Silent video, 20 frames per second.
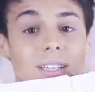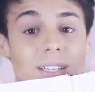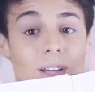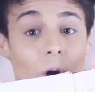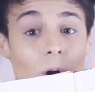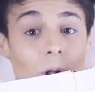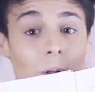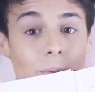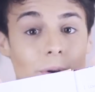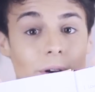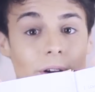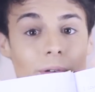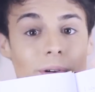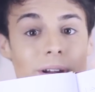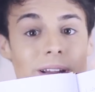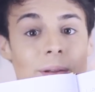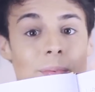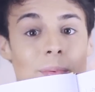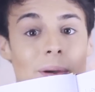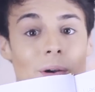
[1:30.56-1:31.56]
It's a whole book
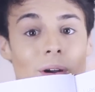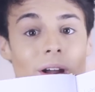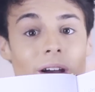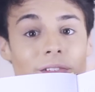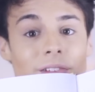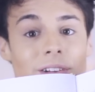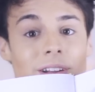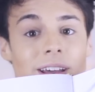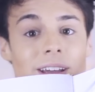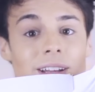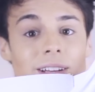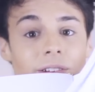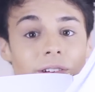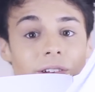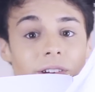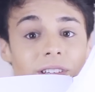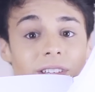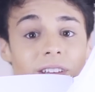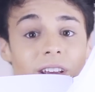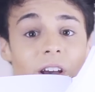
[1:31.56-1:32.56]
written by
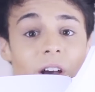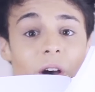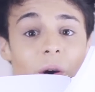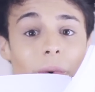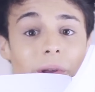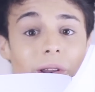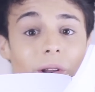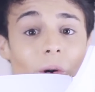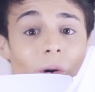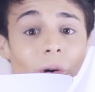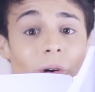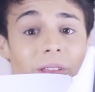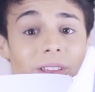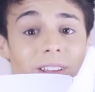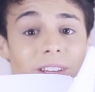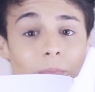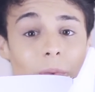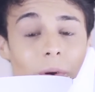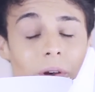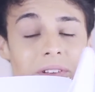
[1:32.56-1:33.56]
raffinators with all
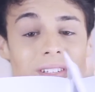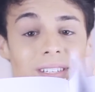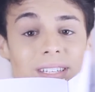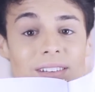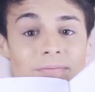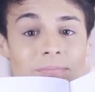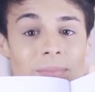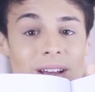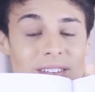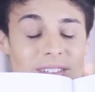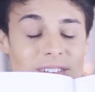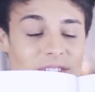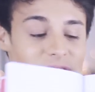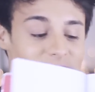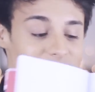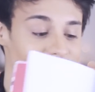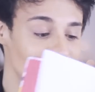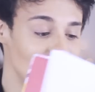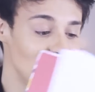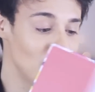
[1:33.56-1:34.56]
these positive
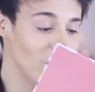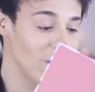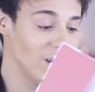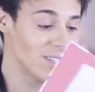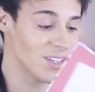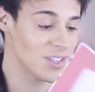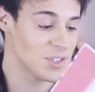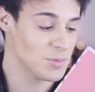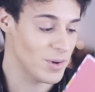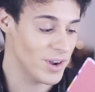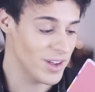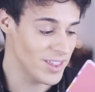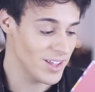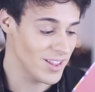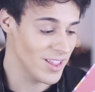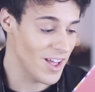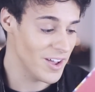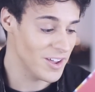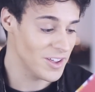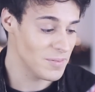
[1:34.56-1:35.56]
messages and reasons why
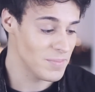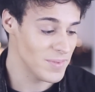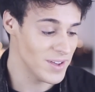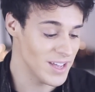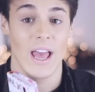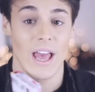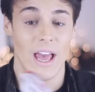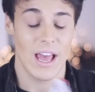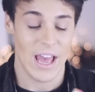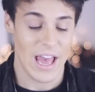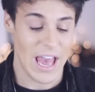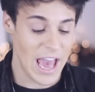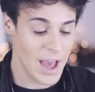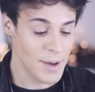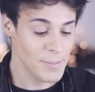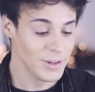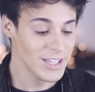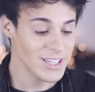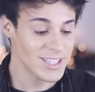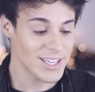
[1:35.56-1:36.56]
they like me.
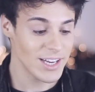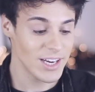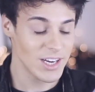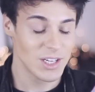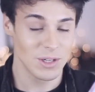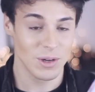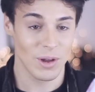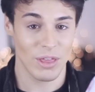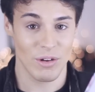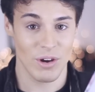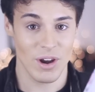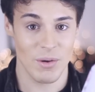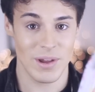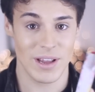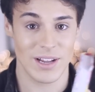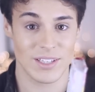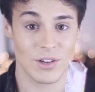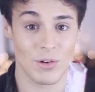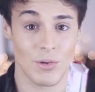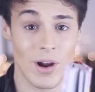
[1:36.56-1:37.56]
Emily said it took three
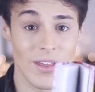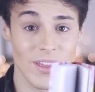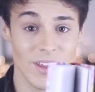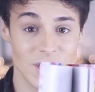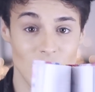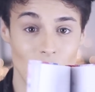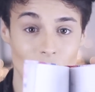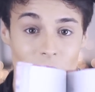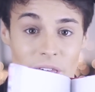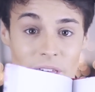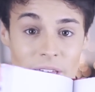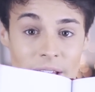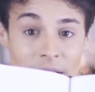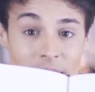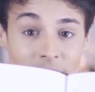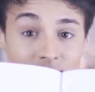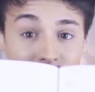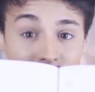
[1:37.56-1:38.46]
weeks to write this whole thing and